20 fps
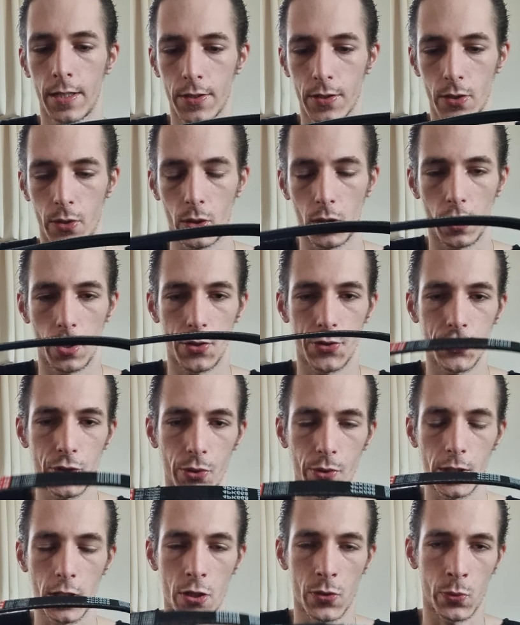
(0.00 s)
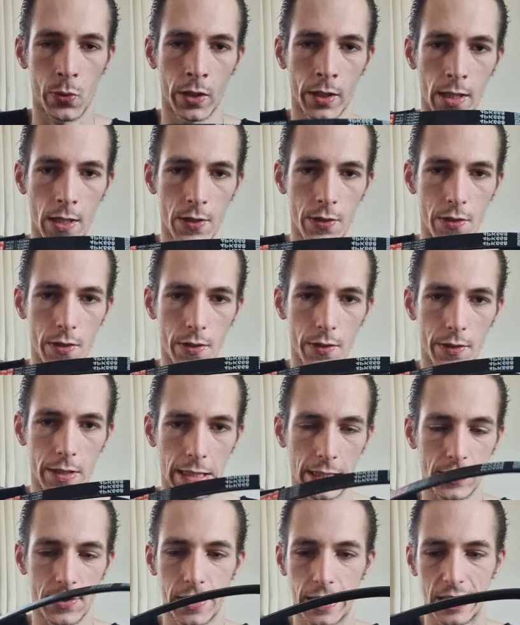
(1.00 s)
So also this one is
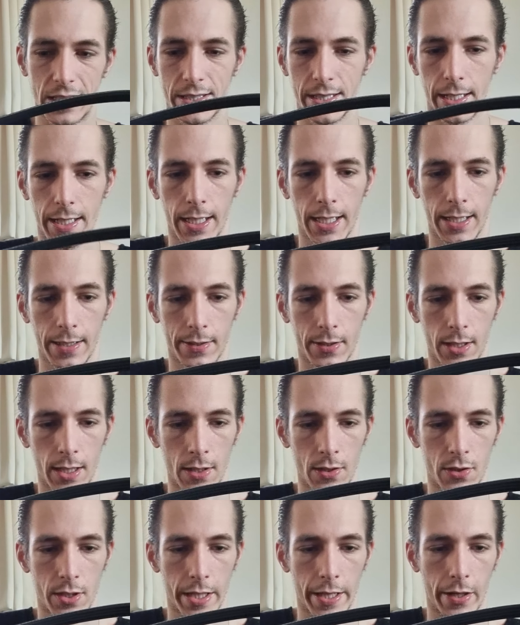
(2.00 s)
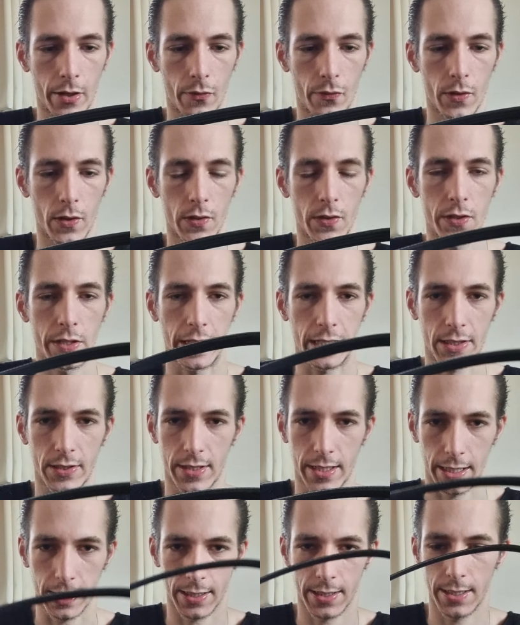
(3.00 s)
668 instead of
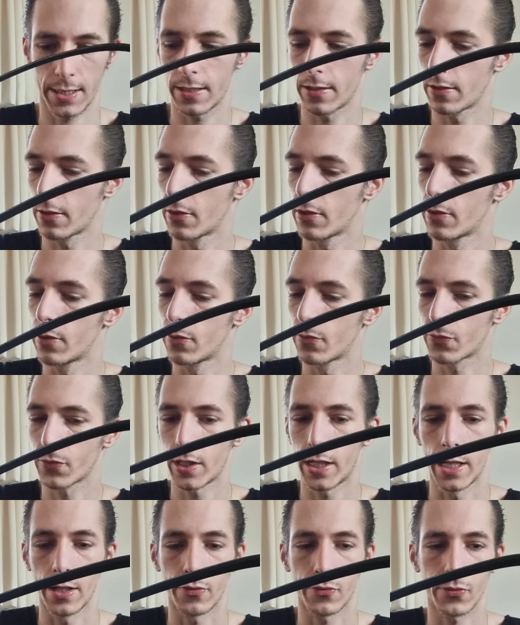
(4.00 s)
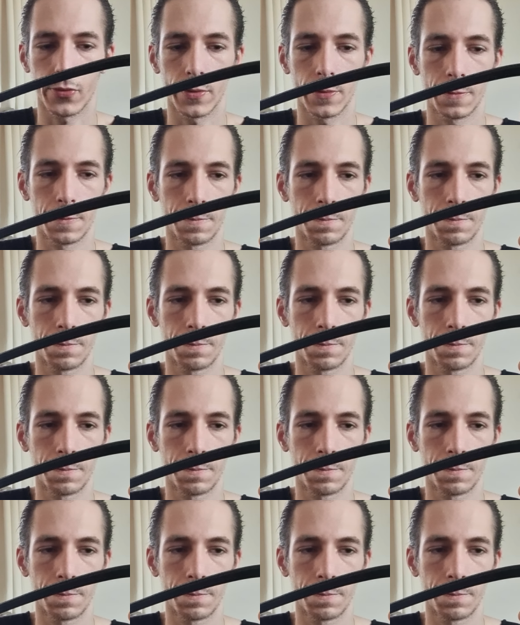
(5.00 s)
665.